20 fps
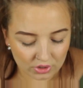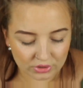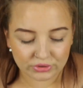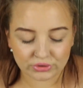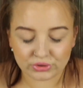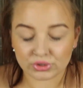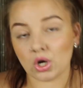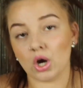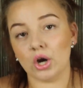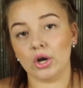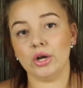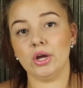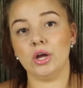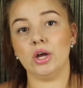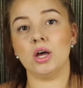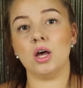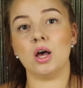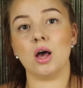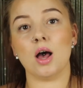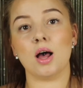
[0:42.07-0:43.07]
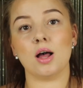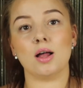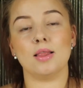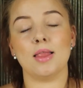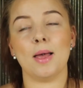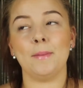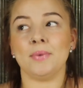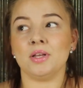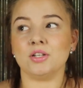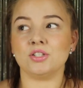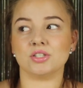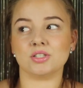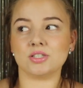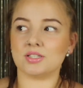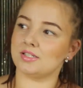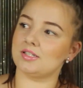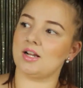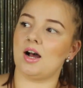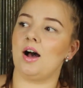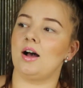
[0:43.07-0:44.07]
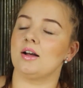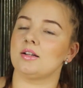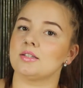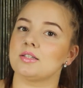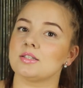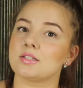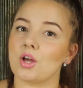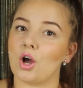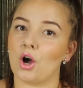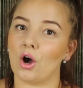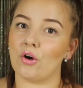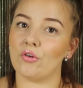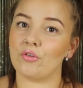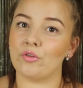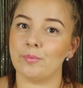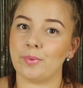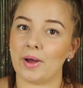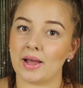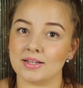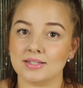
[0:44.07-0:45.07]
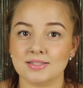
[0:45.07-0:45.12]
So let me just start off by